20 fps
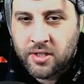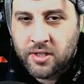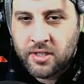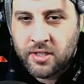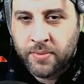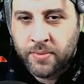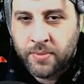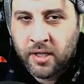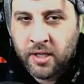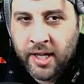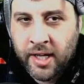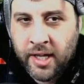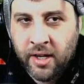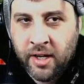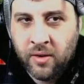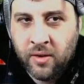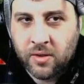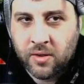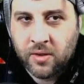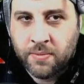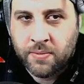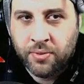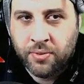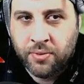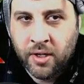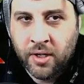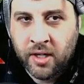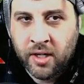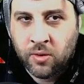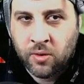but it looks pretty
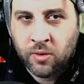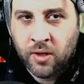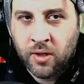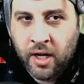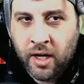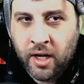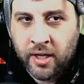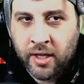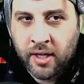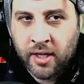alright.